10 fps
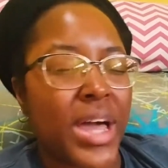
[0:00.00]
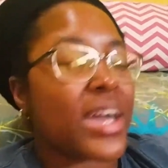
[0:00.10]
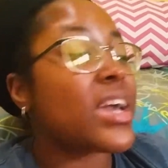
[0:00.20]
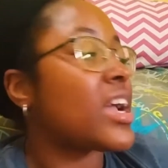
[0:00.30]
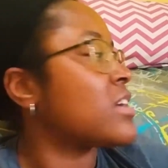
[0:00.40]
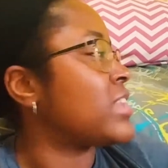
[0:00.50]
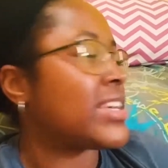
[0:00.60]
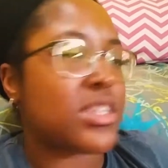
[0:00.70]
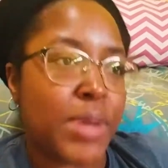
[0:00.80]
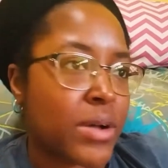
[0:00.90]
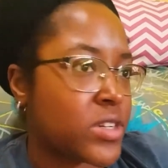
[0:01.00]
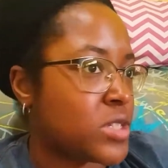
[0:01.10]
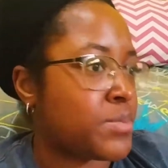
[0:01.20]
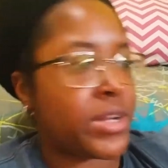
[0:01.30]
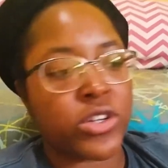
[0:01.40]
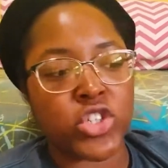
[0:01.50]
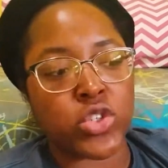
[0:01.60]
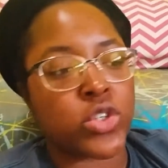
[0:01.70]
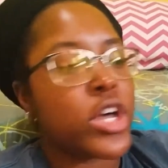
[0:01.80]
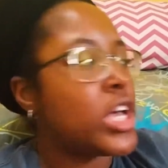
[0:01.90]
I can care less about her
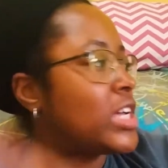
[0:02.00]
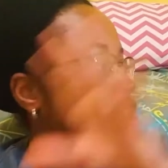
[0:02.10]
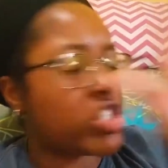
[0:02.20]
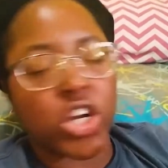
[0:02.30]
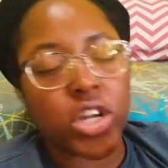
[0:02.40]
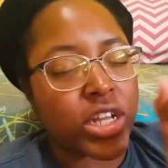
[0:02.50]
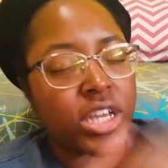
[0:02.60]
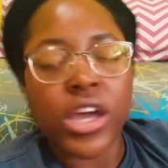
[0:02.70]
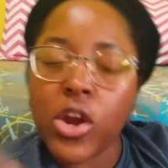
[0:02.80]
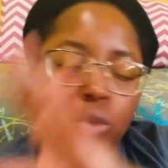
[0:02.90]
spiritual journey,